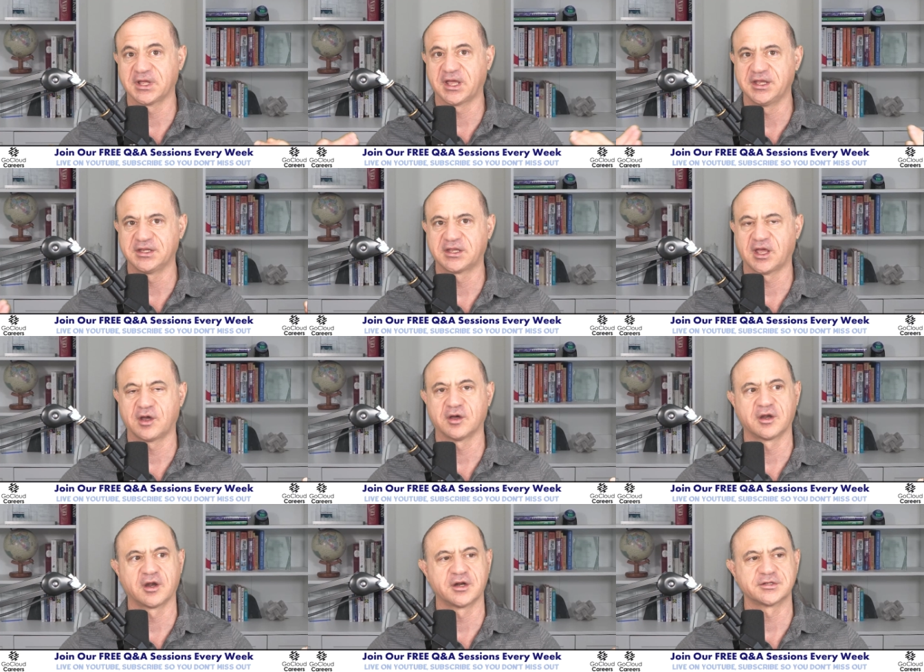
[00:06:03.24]
the key
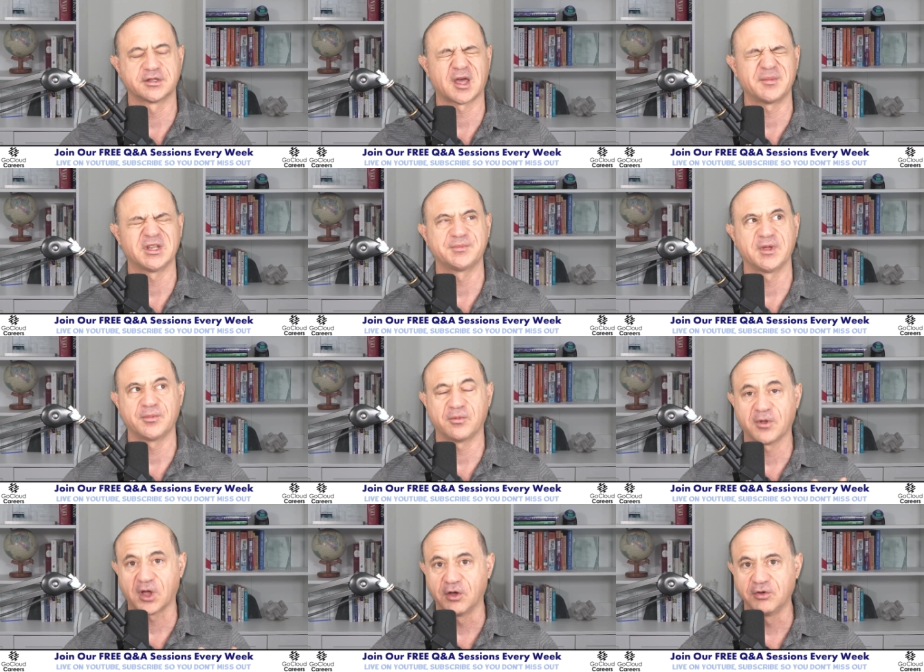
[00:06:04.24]
stakeholders, and that means people
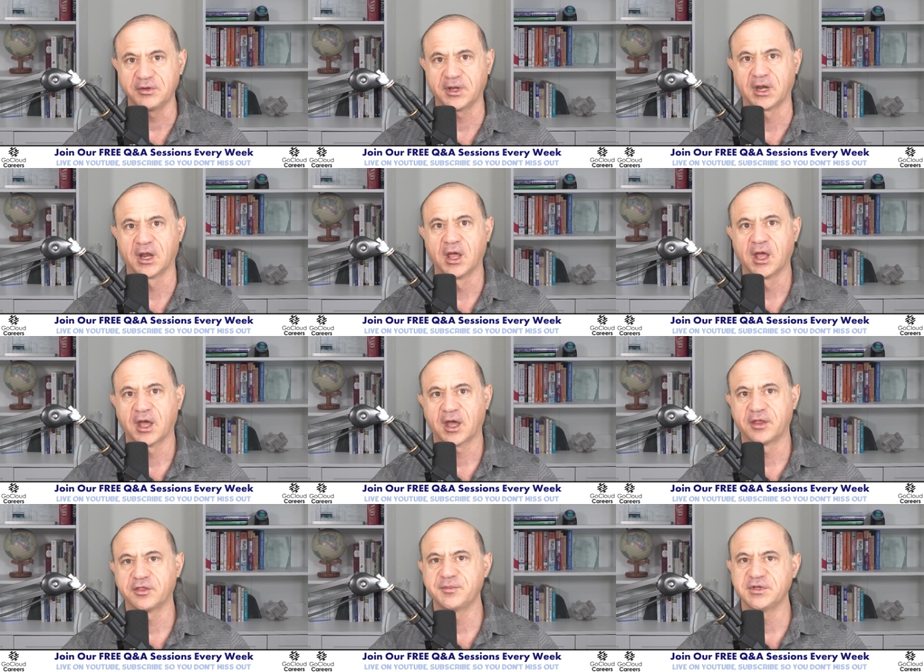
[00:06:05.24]
will own it
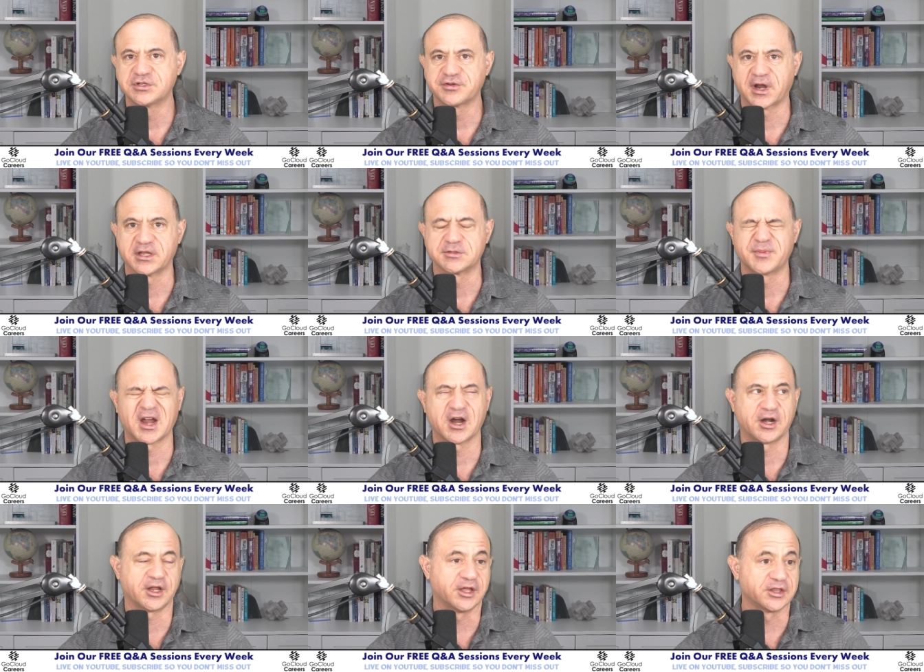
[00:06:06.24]
and they'll be
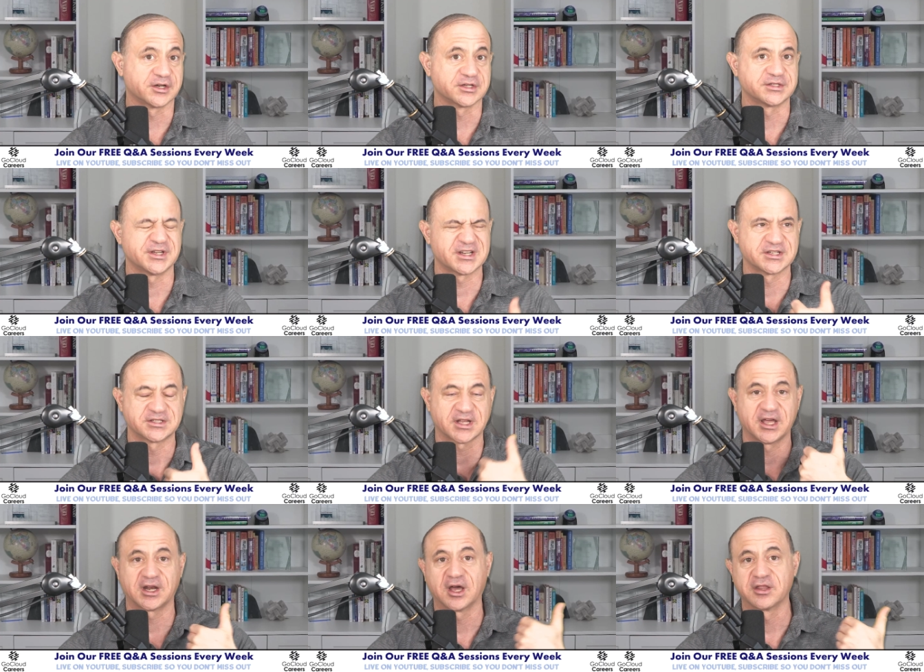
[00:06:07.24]
transparent in their decisions
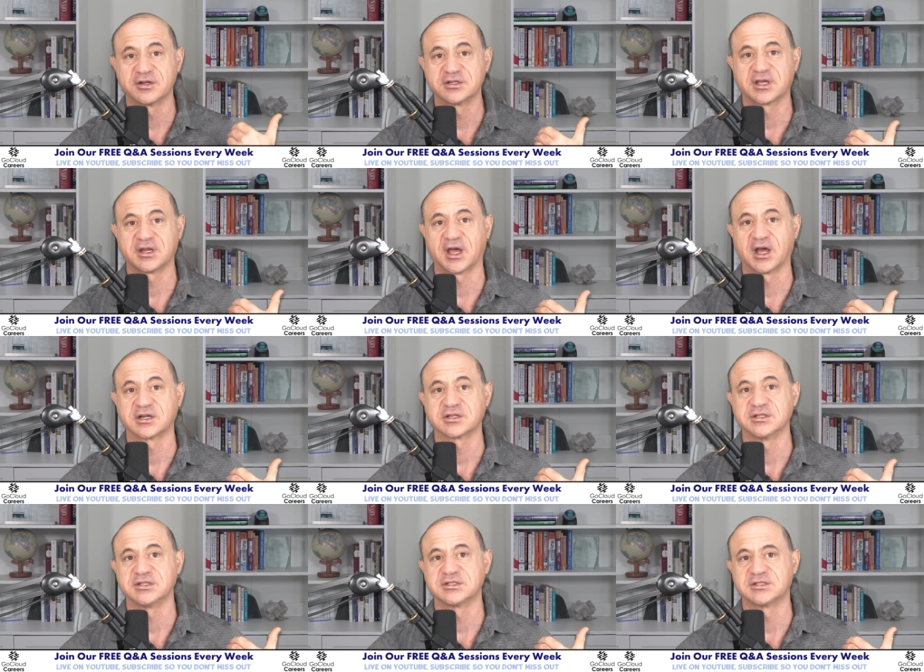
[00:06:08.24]
and others can
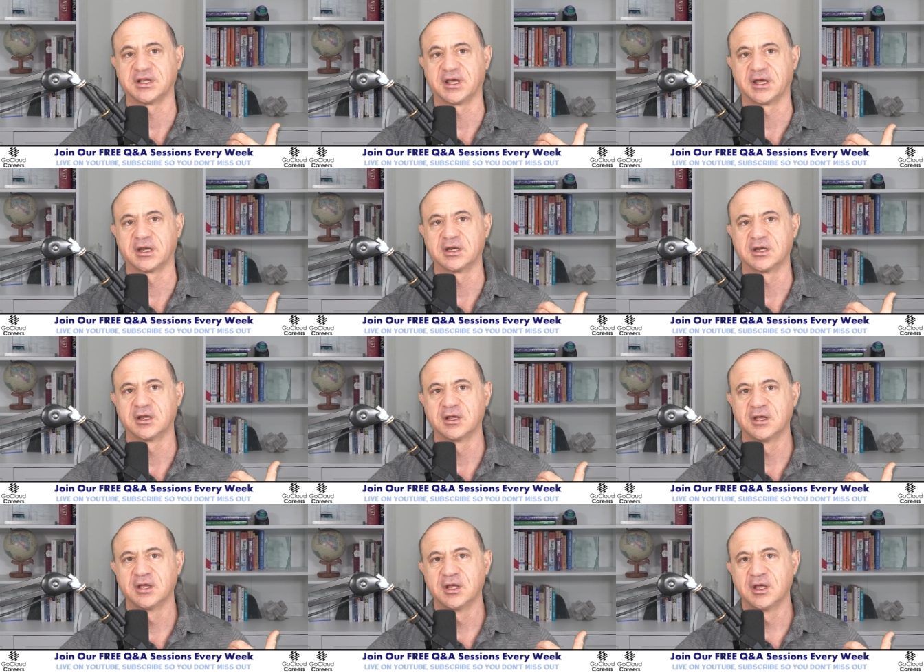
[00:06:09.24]
actually see it.
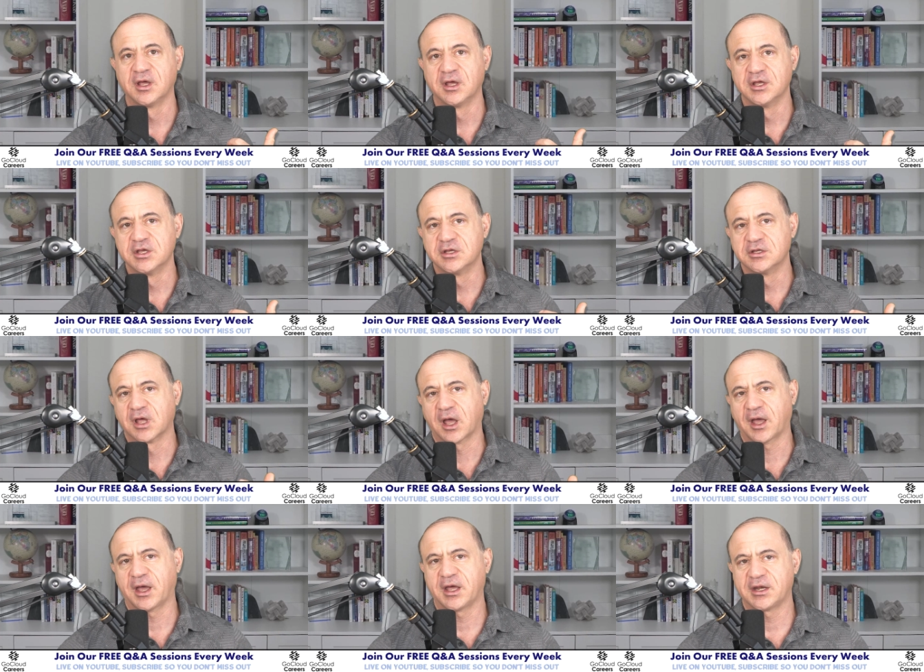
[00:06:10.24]

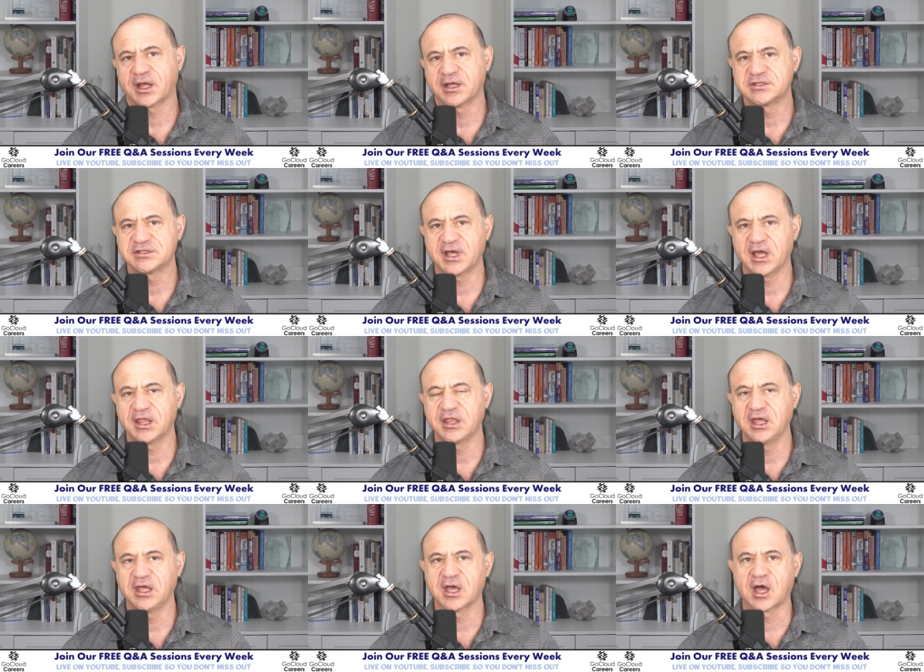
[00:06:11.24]
And I'd say
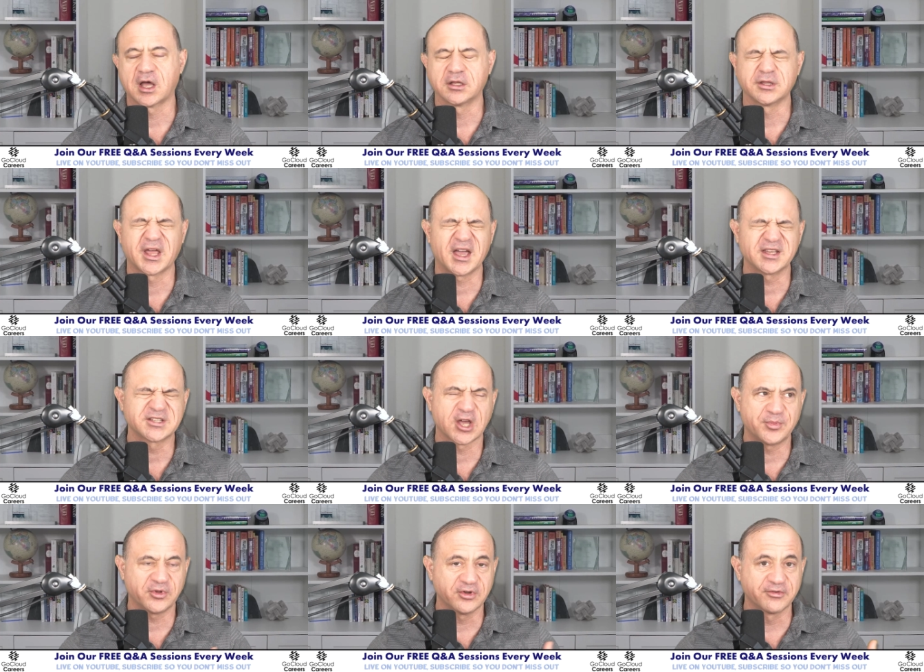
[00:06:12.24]
the last
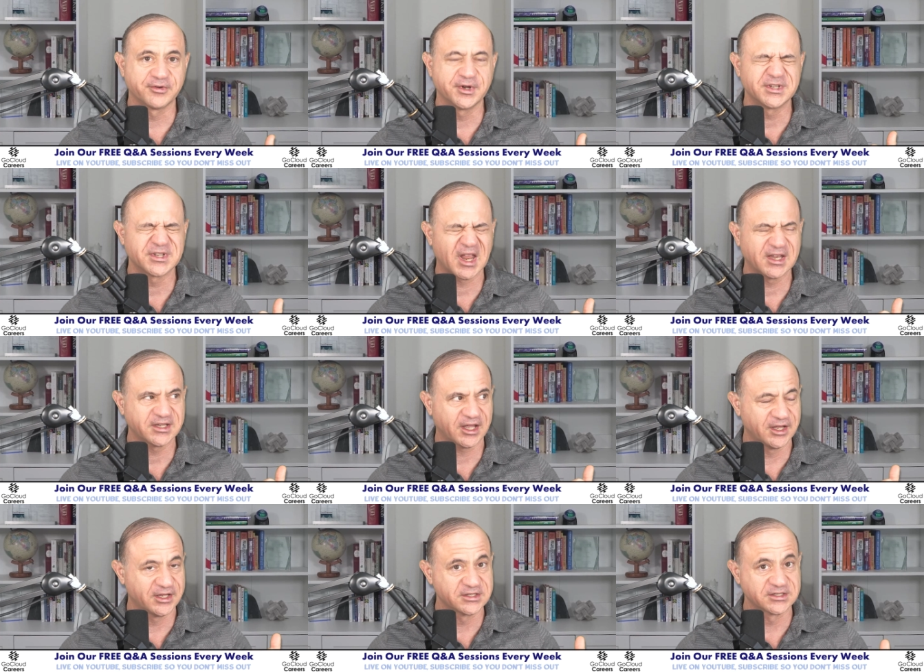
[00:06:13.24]
couple of reasons
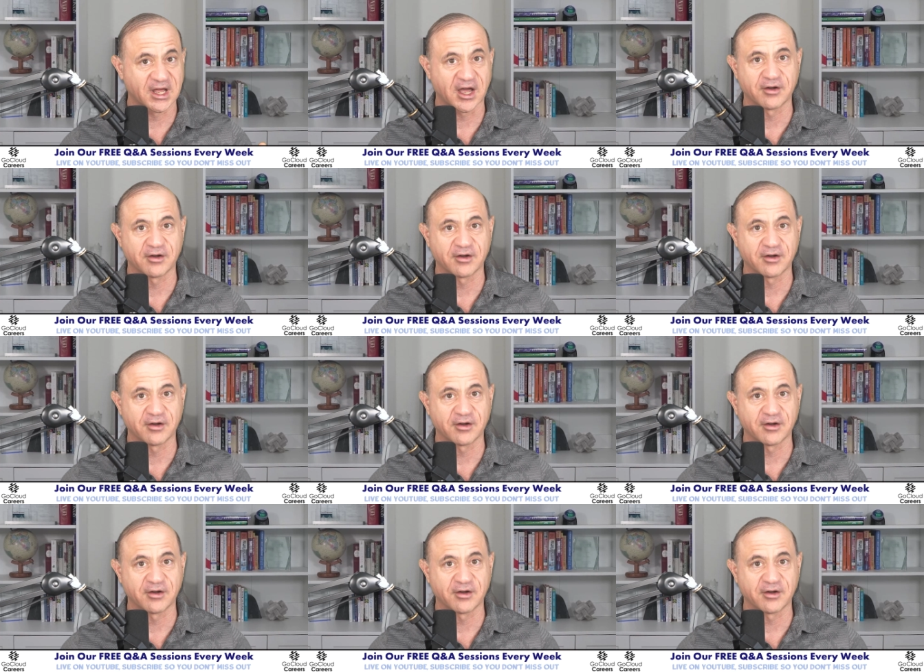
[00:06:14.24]
is,